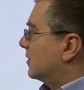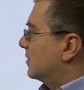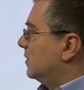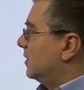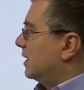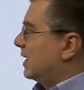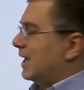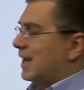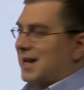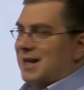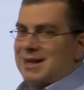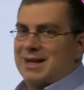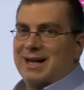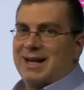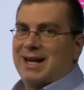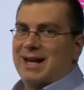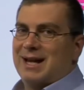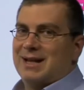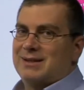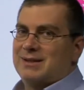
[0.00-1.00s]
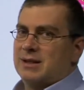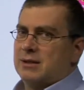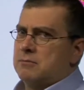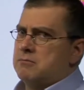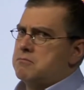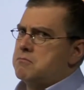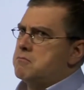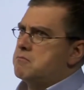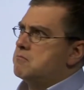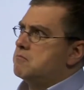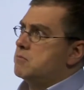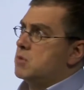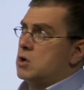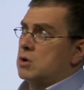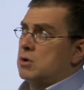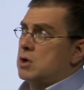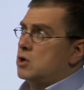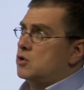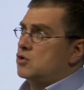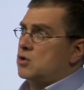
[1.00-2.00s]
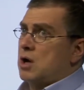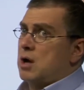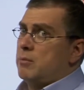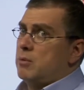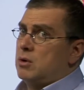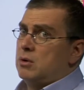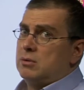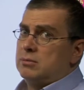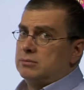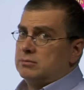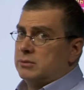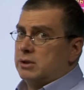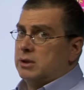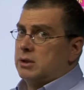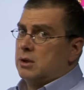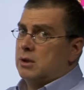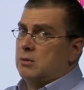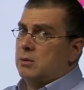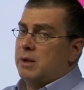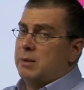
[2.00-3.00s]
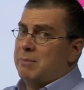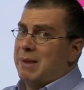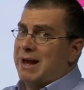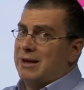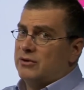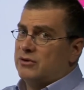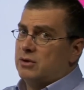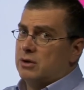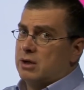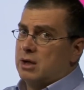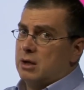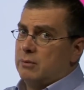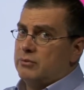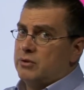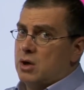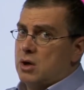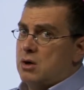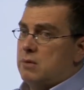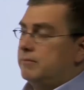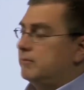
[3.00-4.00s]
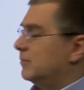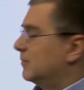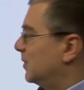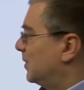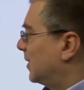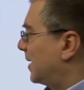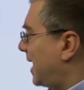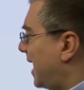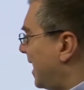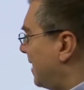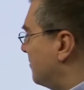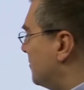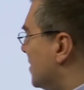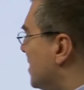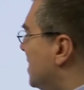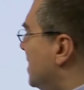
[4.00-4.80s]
is looking at the cat saying, you're in trouble, you know, when master comes home, okay?